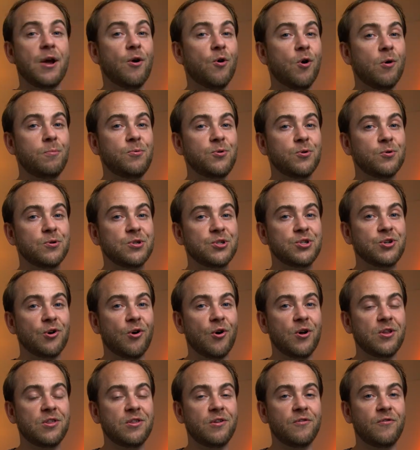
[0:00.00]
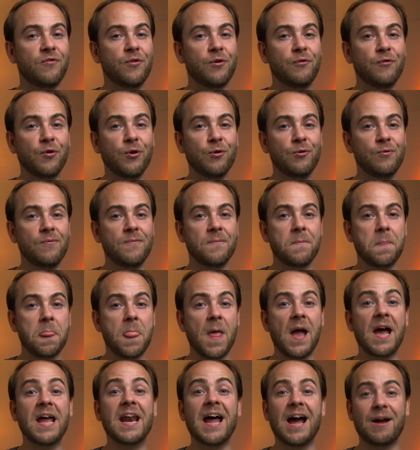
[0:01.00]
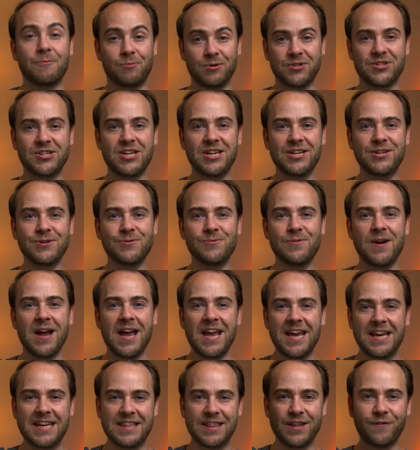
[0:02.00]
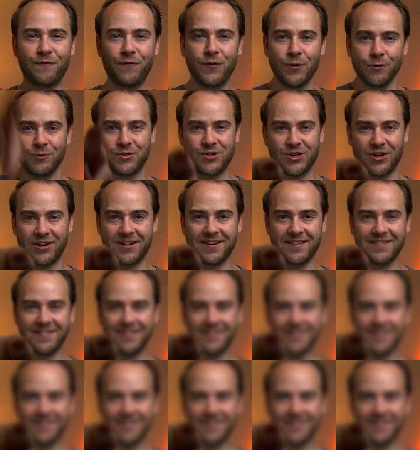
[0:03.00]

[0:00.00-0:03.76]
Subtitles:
I hope you enjoyed the review, and I will see you in the future.